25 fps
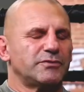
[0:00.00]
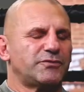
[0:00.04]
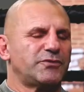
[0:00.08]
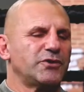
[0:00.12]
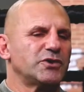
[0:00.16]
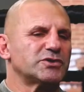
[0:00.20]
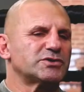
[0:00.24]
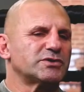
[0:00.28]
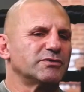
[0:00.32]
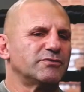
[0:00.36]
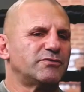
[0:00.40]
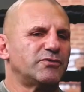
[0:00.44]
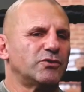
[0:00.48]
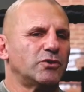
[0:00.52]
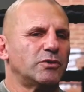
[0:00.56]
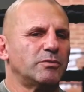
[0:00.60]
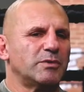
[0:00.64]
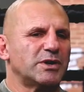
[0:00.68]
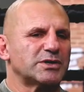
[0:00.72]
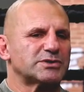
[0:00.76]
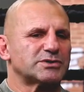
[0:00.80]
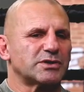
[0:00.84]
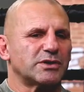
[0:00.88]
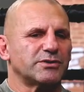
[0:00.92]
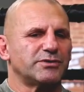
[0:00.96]
first and
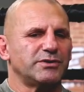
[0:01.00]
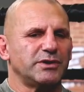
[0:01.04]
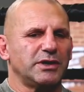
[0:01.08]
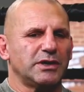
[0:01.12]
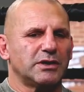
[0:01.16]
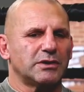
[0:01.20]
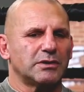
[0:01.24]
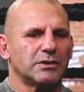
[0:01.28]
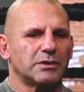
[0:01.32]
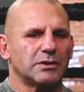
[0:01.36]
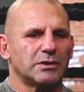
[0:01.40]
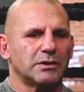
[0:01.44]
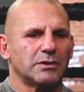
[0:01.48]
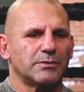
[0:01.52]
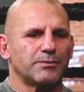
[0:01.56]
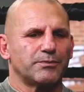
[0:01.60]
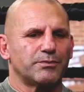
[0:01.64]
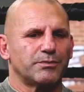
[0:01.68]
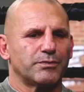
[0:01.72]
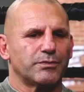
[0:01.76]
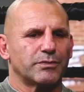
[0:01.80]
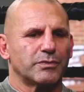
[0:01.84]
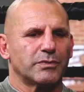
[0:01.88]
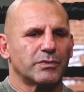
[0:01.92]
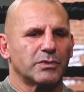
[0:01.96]
foremost, I think
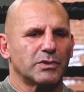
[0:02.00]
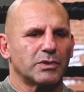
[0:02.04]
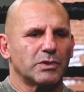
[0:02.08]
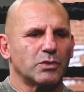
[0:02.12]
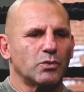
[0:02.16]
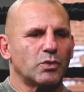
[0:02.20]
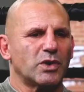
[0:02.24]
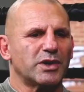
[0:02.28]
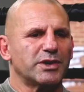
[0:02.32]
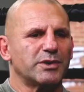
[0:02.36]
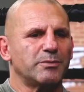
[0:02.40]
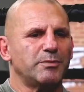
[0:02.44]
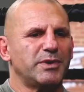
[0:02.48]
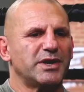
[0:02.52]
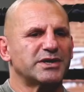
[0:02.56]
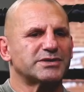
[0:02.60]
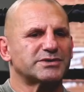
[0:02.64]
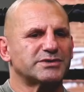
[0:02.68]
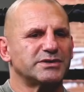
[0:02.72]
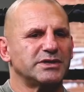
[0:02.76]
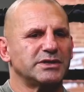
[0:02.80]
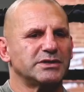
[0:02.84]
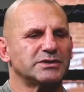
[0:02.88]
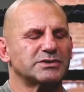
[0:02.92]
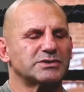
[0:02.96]
one of the best
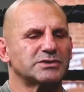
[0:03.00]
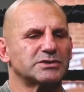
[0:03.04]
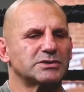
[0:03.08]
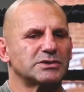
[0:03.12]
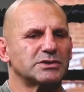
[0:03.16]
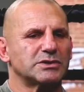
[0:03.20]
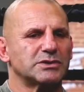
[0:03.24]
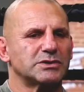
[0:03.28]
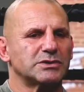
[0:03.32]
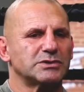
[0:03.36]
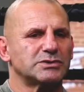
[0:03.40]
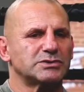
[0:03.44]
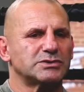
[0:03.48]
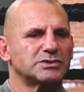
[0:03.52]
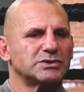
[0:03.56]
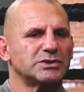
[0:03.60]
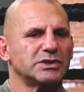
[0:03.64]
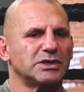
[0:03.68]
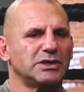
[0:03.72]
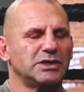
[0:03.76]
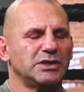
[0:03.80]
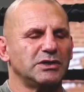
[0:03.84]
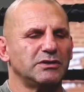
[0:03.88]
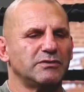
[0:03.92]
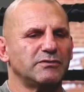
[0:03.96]
things to
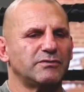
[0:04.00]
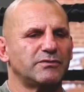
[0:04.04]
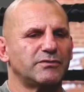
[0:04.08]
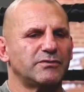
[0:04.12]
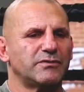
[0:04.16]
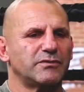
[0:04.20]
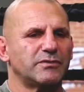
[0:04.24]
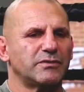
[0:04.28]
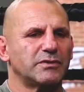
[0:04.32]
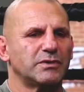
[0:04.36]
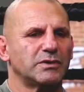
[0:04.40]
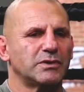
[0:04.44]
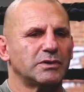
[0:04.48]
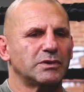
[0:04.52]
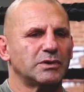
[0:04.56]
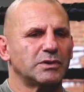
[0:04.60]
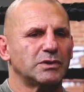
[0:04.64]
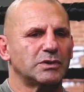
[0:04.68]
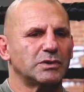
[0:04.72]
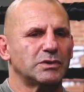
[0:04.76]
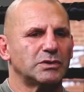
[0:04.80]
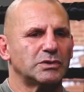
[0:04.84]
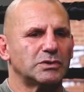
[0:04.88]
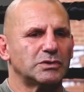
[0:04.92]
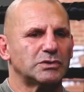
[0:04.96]
give
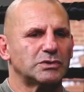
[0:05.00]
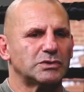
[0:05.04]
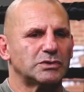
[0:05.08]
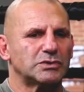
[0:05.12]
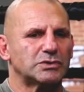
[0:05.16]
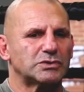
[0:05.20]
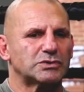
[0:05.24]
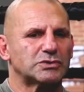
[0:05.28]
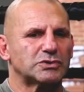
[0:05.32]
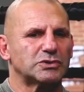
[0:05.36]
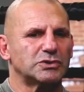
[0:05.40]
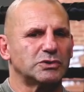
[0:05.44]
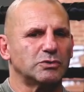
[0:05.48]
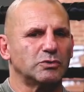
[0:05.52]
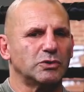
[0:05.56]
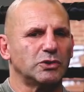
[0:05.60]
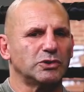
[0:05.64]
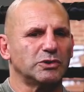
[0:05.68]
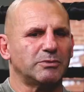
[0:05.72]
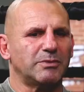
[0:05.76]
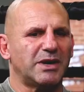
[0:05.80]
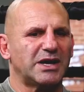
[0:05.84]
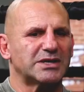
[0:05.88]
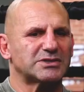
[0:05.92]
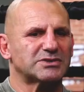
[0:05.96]
to the world of
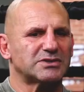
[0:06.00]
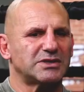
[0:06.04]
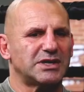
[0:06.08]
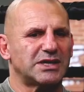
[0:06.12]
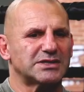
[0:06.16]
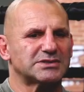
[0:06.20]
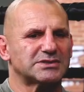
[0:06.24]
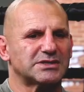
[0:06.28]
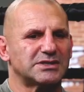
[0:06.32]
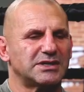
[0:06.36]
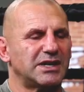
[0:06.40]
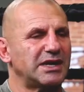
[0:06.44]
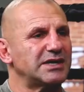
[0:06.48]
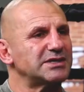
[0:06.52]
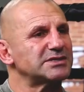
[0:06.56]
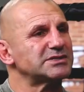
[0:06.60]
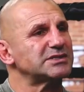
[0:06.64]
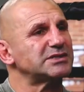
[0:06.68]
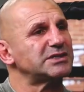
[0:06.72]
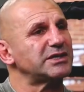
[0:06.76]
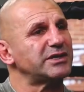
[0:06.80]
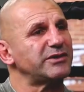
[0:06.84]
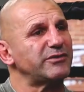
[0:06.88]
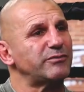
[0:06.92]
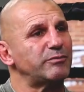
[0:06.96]
martial arts today is
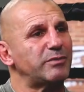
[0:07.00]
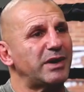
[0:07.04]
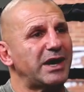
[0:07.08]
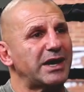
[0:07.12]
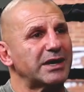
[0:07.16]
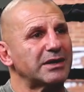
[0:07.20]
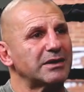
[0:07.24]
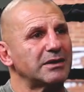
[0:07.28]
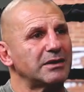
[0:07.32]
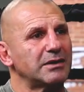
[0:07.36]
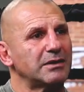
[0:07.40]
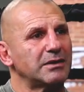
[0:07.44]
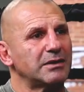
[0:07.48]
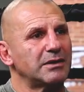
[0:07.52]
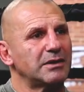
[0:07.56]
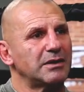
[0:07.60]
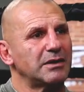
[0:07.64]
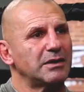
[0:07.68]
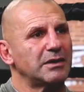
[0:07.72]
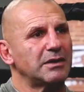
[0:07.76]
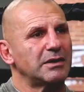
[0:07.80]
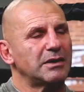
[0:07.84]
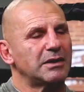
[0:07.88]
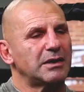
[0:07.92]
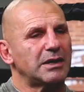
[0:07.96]
to give back.
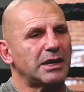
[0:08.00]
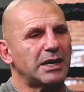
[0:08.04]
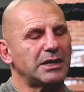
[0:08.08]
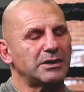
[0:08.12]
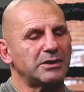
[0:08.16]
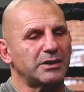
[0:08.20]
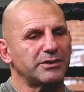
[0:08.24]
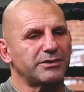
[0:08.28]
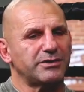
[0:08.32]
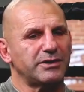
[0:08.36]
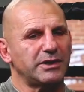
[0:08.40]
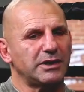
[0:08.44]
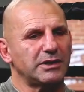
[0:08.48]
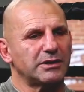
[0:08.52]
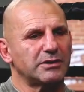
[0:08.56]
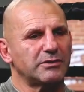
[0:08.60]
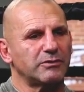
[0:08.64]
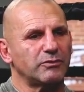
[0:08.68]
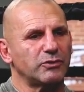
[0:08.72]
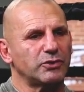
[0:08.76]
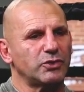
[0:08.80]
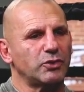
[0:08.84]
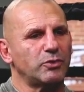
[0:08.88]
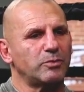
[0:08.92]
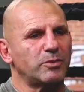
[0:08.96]
And I think
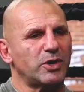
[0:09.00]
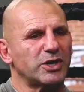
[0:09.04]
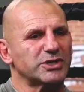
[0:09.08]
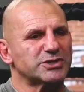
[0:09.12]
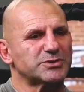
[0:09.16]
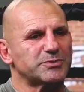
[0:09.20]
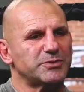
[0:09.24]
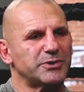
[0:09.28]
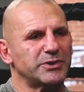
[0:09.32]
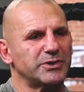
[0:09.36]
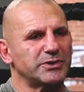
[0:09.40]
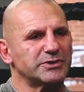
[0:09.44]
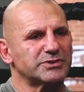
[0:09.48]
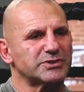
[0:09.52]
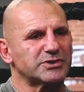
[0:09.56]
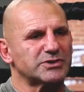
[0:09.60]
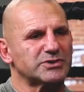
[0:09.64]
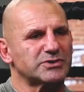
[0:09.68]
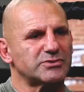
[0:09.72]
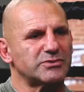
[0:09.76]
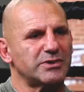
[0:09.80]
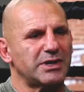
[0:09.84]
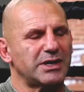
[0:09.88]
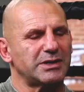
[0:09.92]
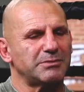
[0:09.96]
with all my experiences
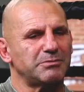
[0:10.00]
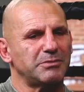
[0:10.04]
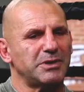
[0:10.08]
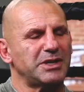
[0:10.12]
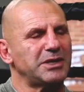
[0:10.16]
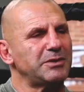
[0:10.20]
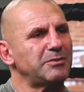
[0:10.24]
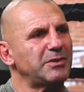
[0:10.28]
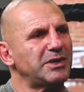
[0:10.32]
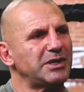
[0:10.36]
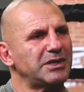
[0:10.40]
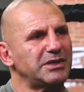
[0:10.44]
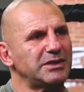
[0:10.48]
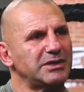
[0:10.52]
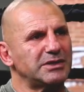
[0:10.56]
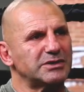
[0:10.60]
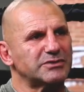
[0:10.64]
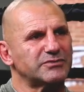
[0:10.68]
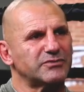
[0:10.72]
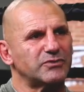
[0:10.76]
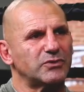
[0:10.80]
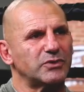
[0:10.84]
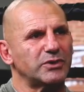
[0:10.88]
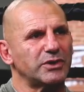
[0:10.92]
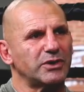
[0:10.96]
throughout many, many years,
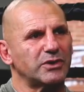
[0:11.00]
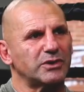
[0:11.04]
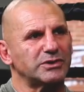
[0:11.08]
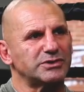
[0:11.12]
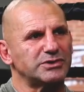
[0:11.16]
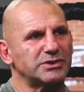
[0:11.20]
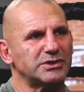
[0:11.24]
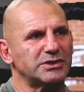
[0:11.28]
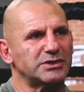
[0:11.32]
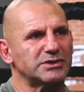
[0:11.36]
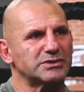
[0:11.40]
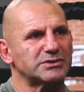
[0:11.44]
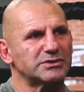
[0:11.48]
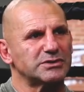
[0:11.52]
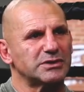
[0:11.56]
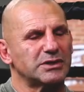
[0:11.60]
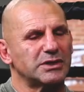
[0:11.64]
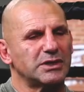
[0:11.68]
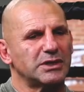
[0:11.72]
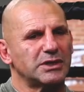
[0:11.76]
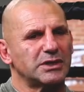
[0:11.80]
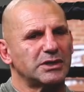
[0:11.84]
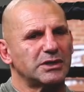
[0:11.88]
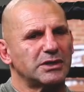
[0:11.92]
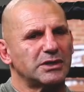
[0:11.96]
40 odd years,
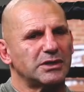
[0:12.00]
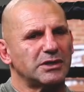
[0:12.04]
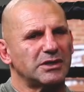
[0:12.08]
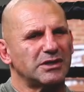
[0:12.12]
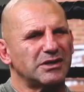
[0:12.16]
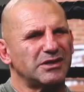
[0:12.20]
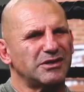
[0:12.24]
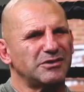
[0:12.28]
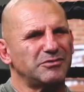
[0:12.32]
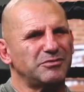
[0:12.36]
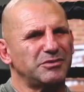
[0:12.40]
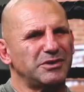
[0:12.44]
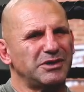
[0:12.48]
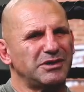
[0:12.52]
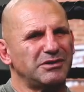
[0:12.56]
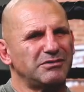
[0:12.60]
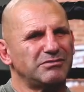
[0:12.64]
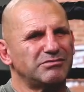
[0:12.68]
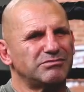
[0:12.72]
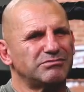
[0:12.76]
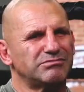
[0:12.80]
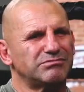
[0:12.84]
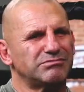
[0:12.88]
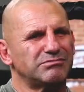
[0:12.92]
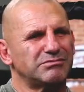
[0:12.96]
it'd be
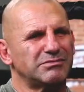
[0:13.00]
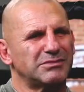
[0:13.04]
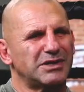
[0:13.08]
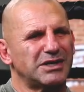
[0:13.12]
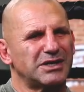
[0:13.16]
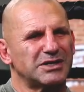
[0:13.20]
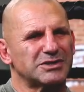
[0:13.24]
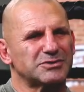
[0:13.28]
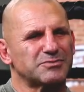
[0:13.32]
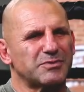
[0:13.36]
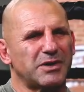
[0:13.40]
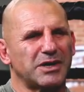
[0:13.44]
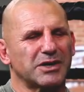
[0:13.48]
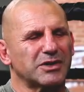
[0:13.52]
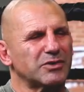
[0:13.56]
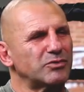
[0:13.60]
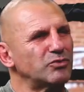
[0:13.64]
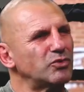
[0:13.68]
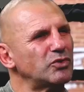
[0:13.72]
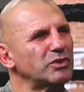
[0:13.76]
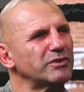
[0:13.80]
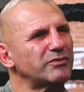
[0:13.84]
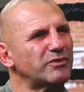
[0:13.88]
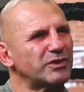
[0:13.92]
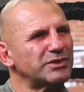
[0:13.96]
an unspoken
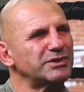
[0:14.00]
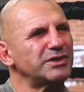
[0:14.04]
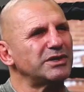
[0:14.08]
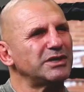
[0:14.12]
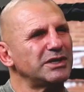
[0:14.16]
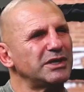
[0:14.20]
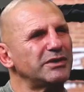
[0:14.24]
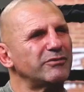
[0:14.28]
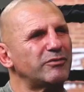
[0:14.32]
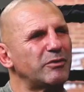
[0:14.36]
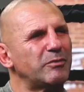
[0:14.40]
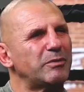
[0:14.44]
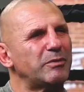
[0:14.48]
rule if I didn't give it